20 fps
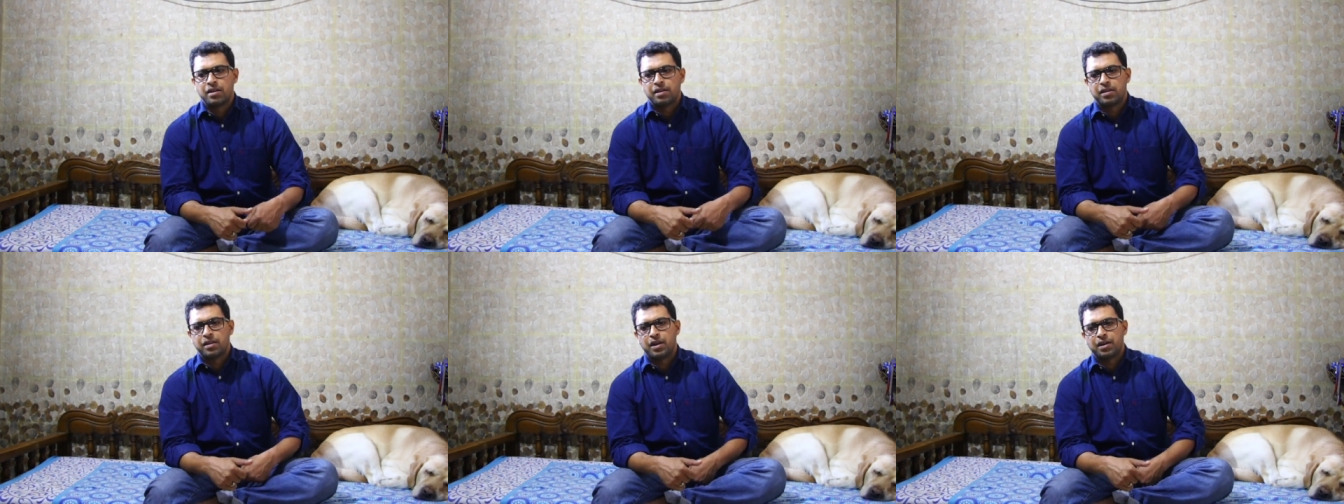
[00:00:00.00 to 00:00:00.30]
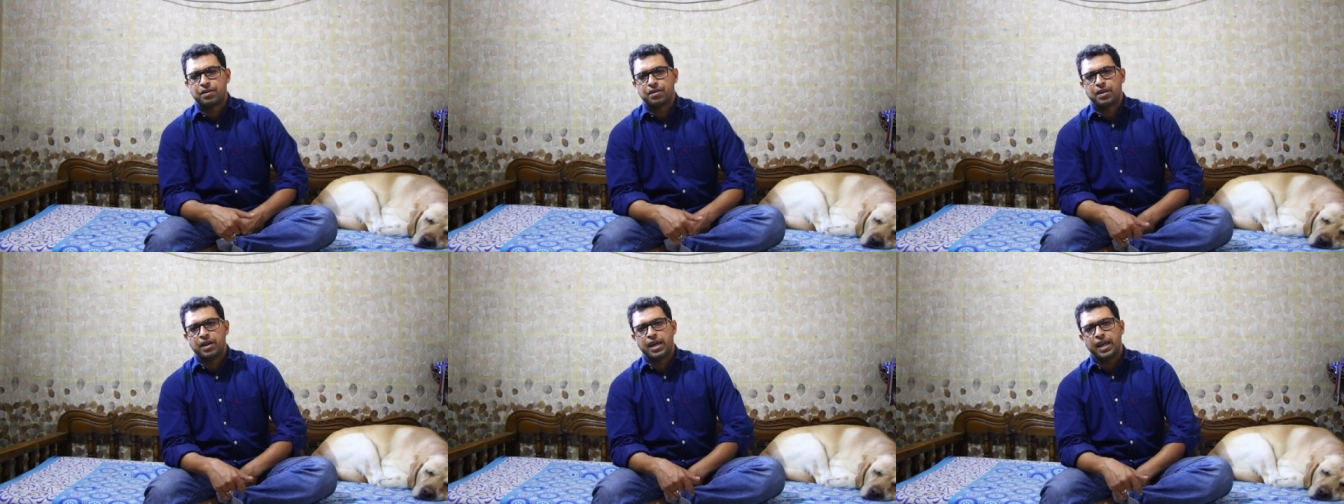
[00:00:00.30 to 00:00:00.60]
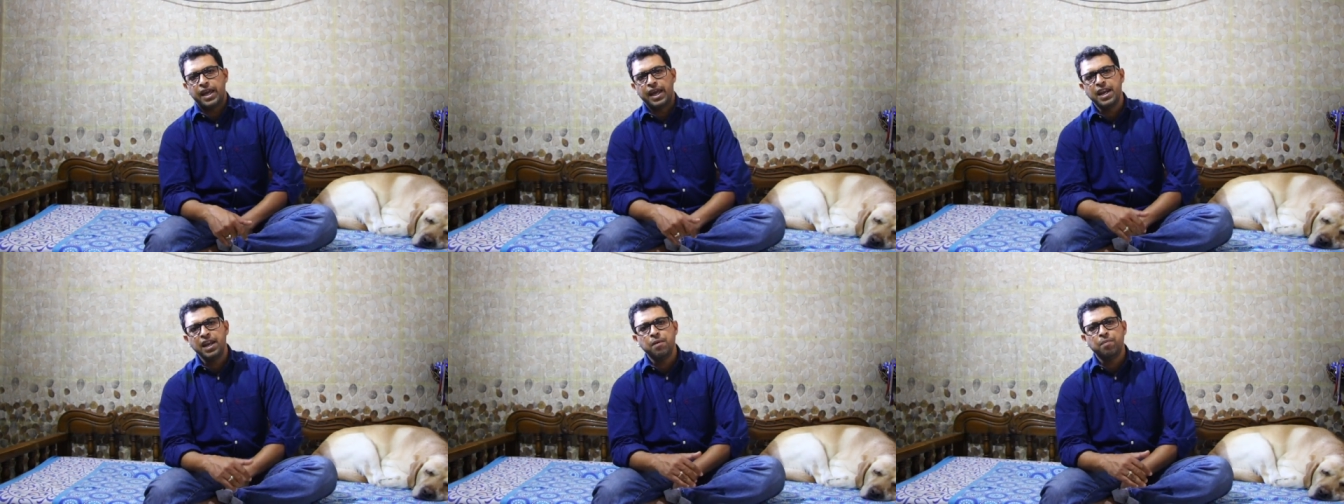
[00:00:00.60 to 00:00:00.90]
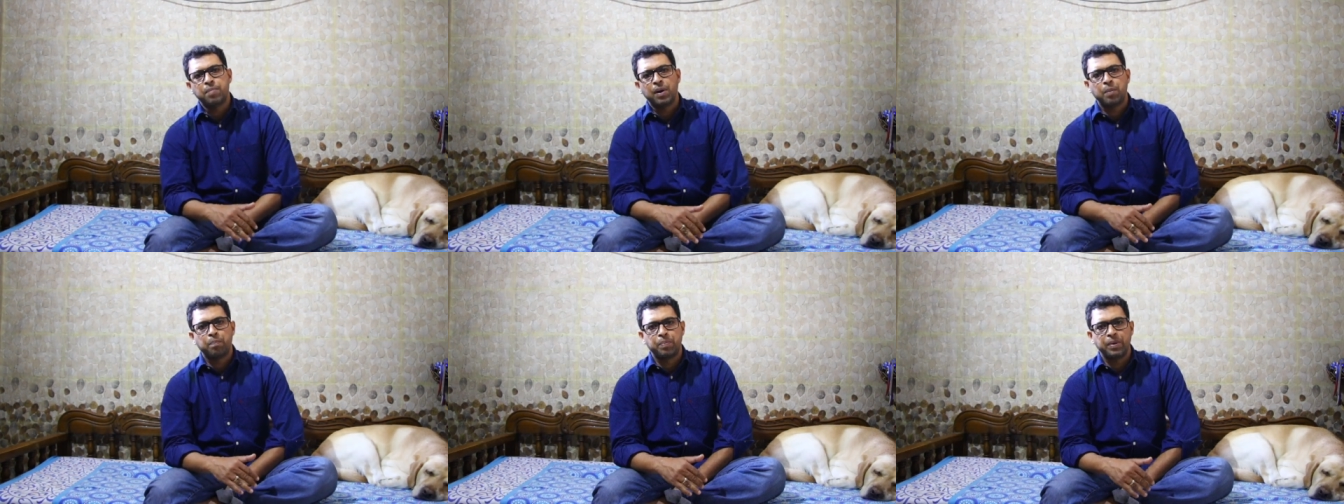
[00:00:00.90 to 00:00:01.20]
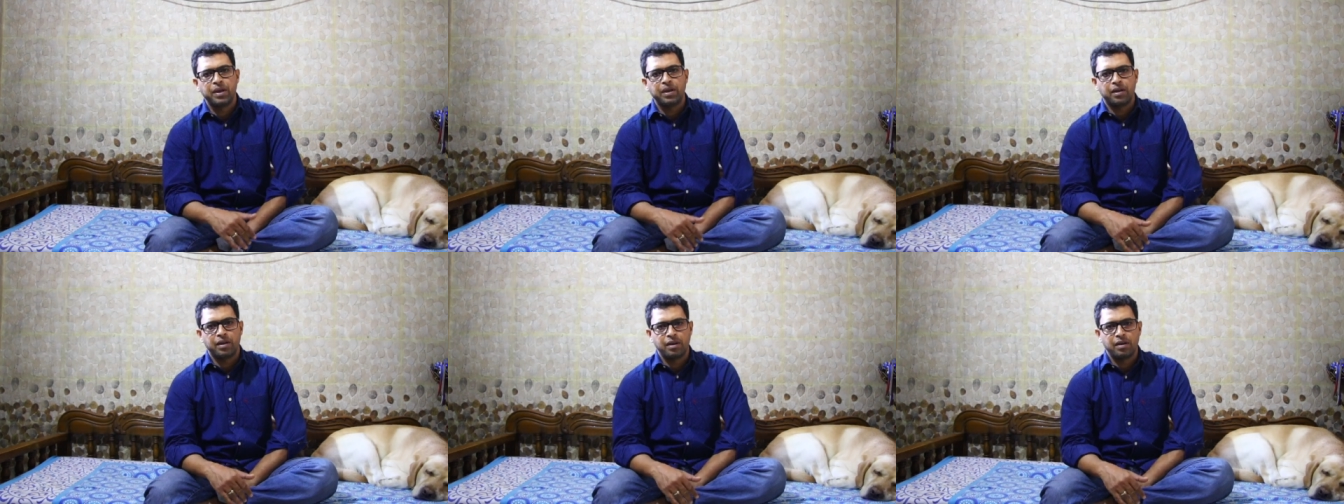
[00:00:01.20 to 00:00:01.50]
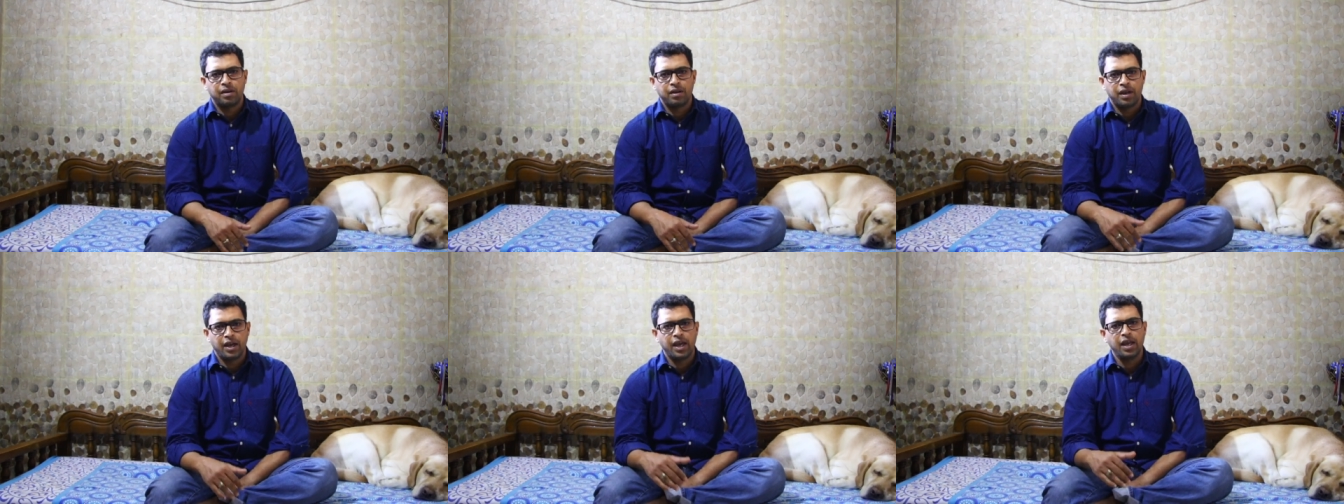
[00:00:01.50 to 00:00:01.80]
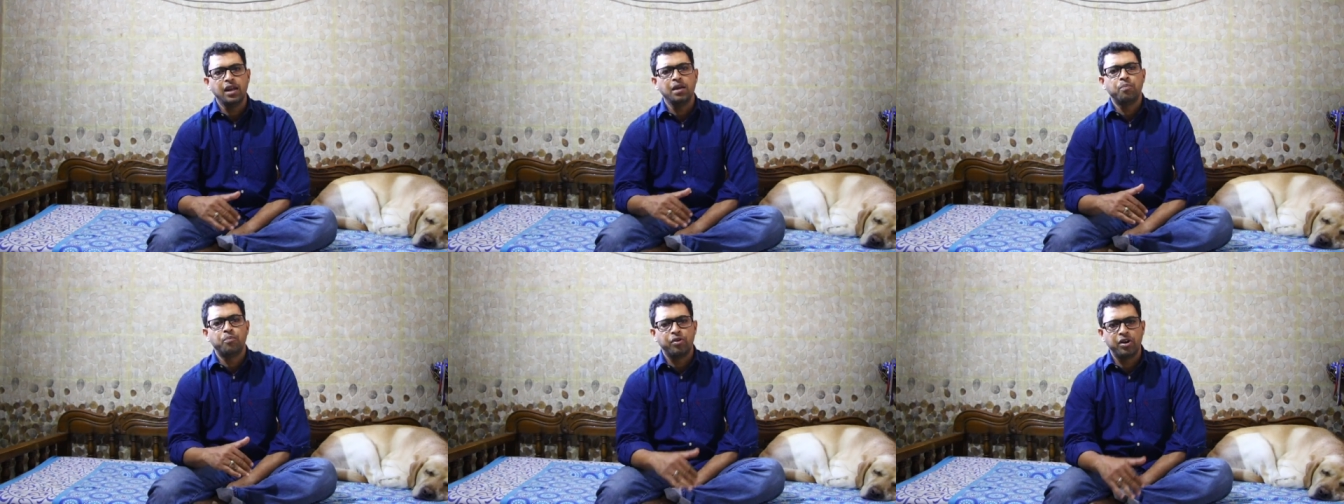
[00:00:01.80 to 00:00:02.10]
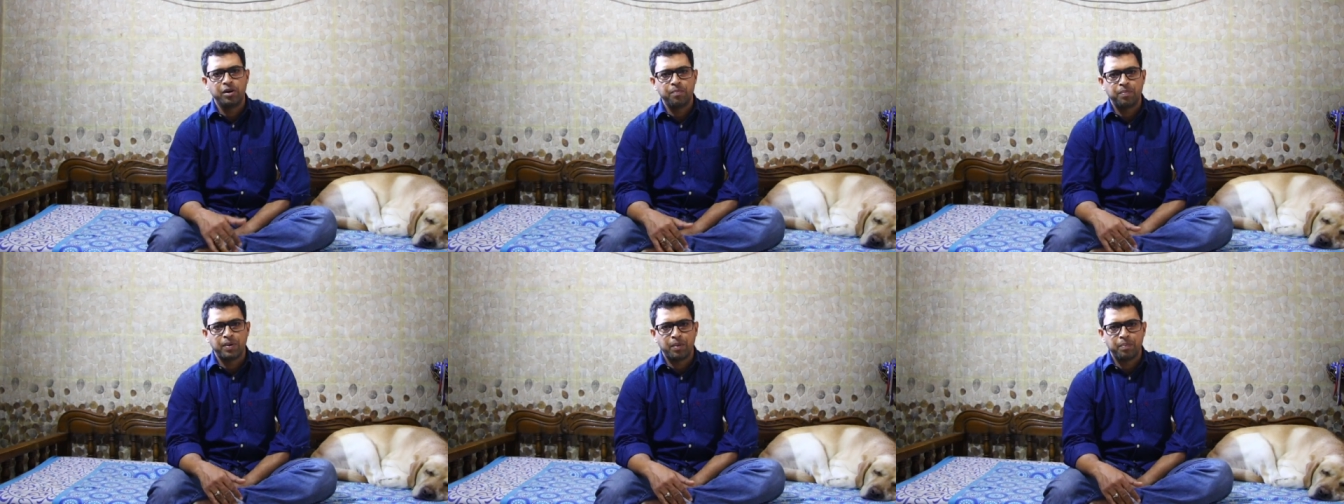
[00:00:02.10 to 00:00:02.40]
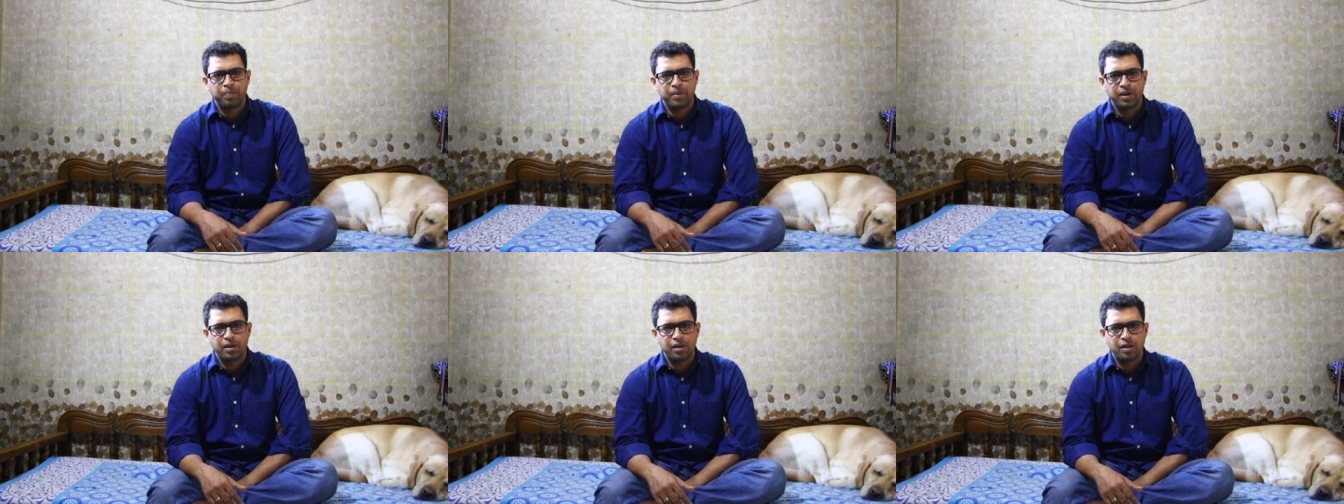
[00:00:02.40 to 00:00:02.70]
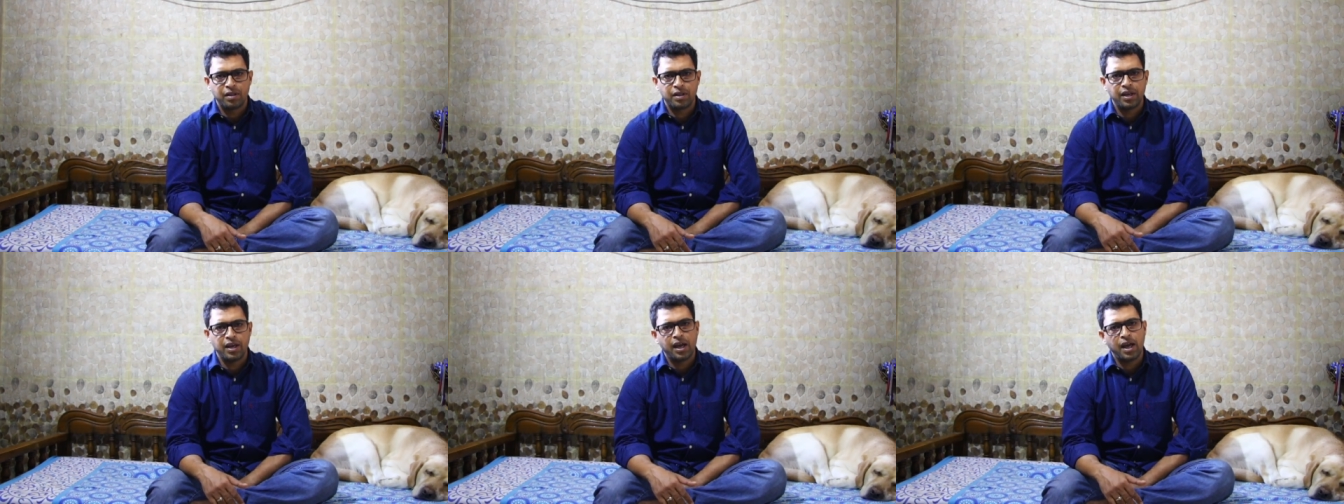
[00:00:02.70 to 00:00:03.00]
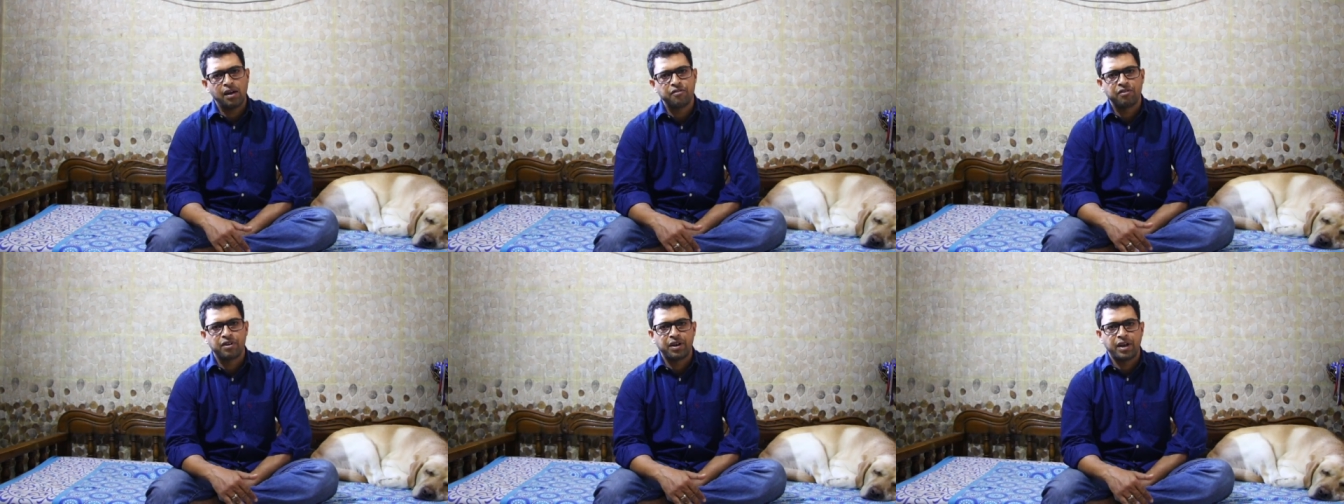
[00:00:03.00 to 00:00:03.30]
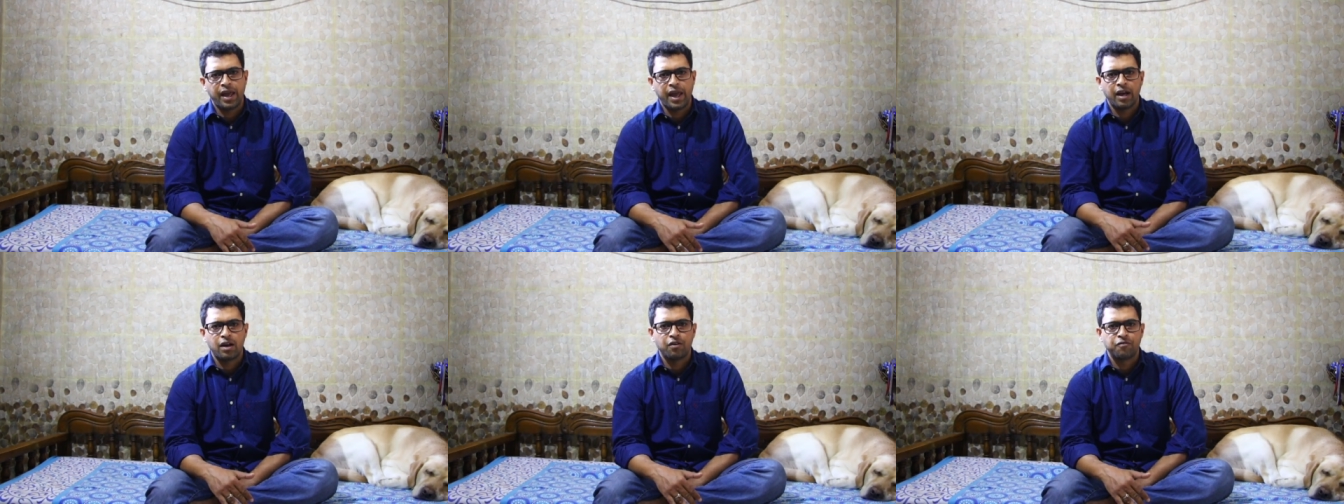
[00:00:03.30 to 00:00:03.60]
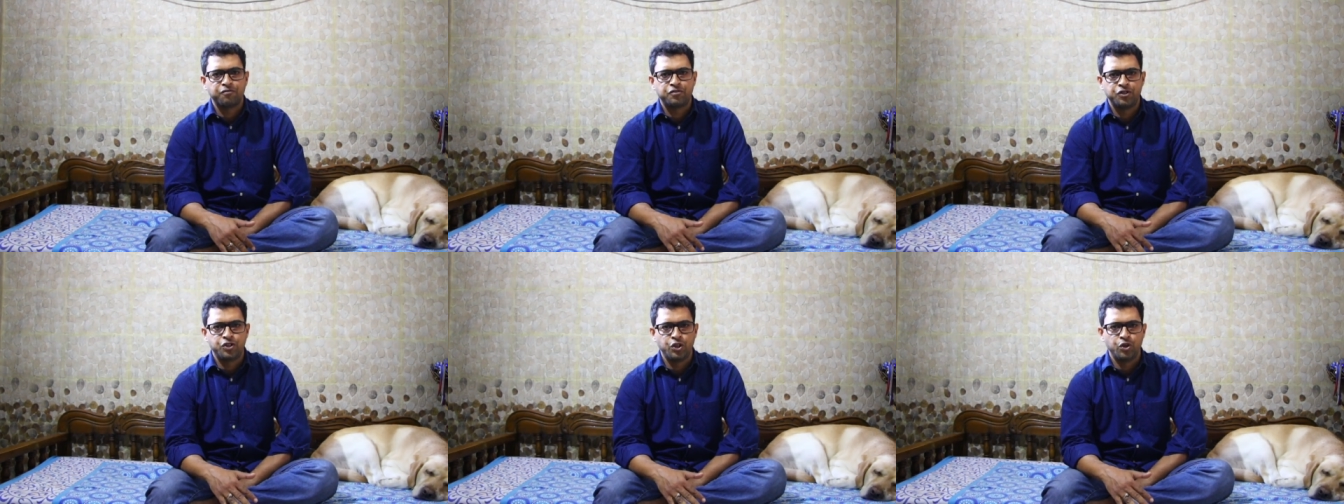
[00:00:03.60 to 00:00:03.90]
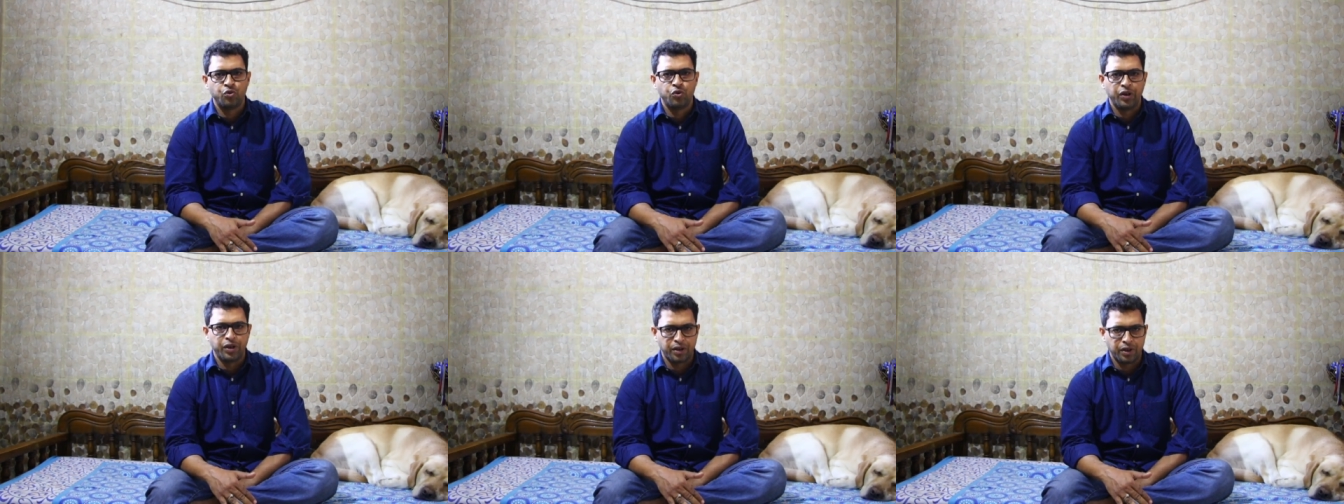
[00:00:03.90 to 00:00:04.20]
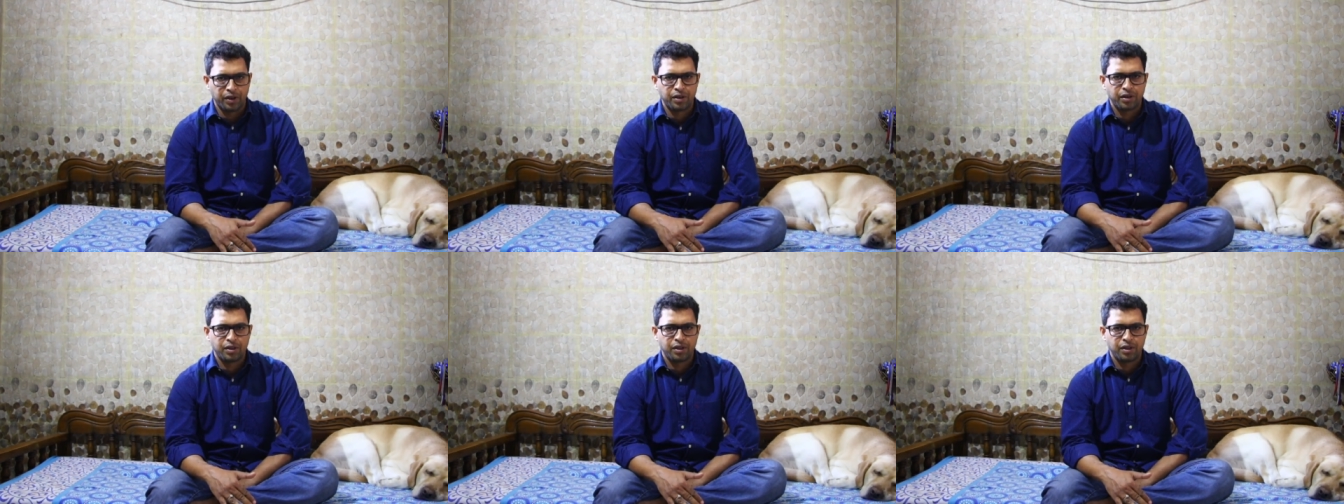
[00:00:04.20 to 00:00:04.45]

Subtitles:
that any puppy any breed puppy, they have a knack of chewing.